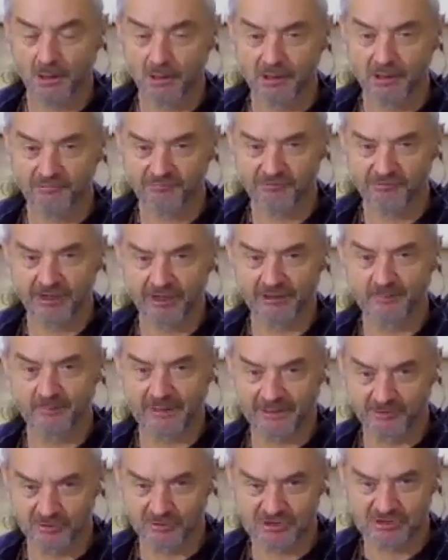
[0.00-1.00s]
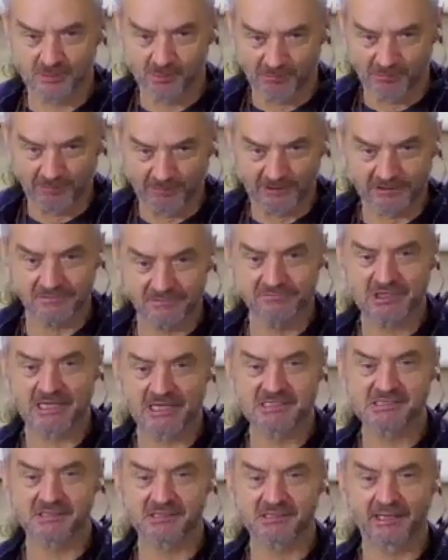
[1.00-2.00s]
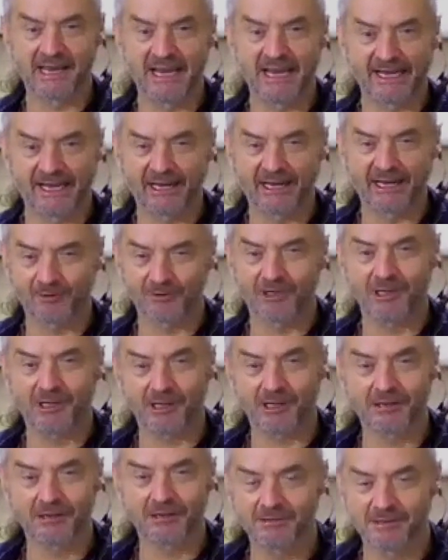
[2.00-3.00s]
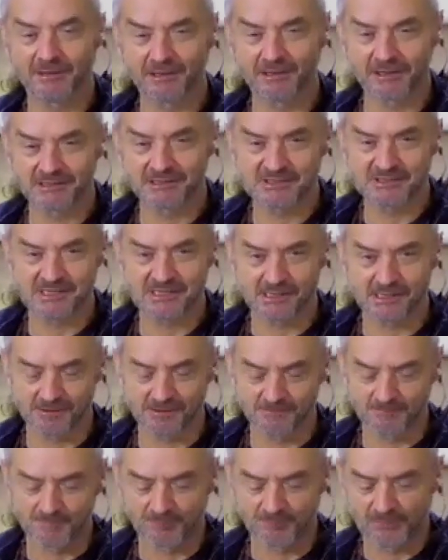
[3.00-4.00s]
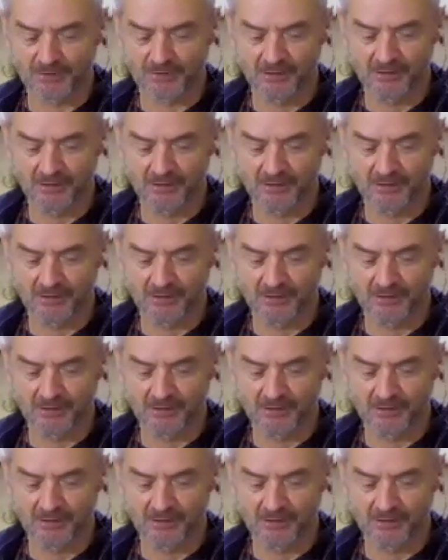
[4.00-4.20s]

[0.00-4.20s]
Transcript: if, like me, you're someone that tends to hang out here, it's um,